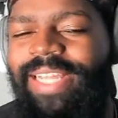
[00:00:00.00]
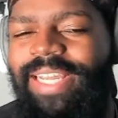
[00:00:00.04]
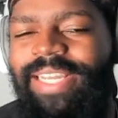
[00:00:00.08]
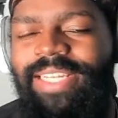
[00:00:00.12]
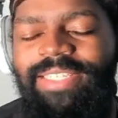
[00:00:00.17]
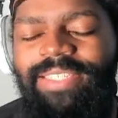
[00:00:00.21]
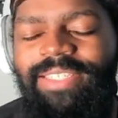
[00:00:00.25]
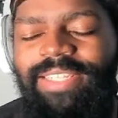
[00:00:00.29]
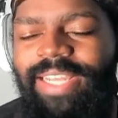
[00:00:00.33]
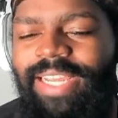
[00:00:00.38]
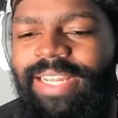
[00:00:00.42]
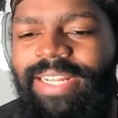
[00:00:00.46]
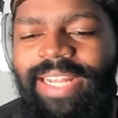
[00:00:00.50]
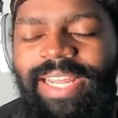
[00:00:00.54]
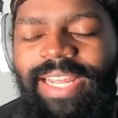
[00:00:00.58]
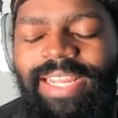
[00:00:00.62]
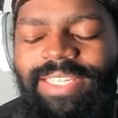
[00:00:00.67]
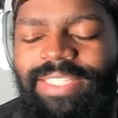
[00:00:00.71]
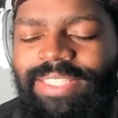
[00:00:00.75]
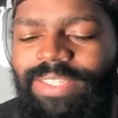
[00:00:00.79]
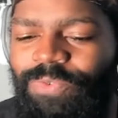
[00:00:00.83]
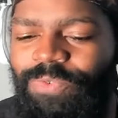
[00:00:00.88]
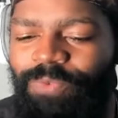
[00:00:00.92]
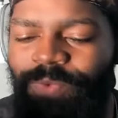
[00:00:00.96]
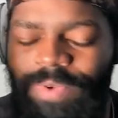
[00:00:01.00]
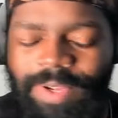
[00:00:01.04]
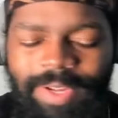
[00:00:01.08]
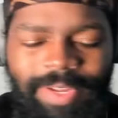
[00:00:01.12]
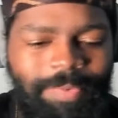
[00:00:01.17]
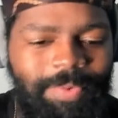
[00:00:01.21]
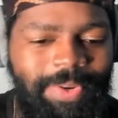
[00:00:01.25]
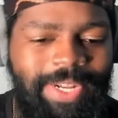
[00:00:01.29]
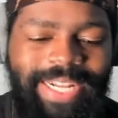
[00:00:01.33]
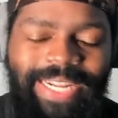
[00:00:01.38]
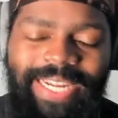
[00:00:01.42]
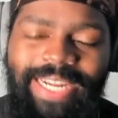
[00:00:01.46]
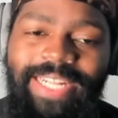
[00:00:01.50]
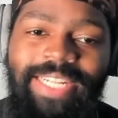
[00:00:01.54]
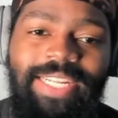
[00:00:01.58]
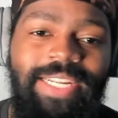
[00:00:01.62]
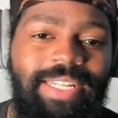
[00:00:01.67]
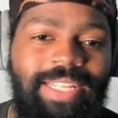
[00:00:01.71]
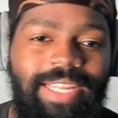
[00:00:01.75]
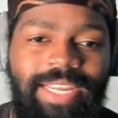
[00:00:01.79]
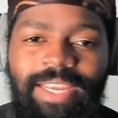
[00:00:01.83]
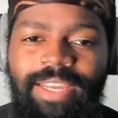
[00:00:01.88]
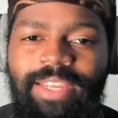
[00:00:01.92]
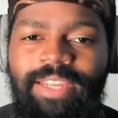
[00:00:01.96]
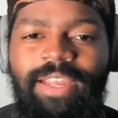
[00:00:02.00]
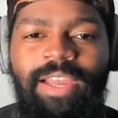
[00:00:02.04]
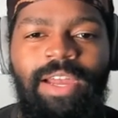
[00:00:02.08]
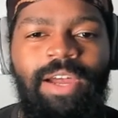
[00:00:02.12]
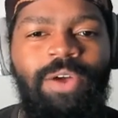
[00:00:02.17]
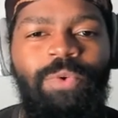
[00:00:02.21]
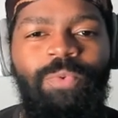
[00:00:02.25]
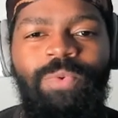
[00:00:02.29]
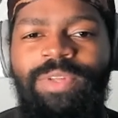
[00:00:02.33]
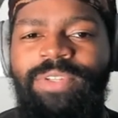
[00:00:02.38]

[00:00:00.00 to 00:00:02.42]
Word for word: That's it. That's with anything, y'all.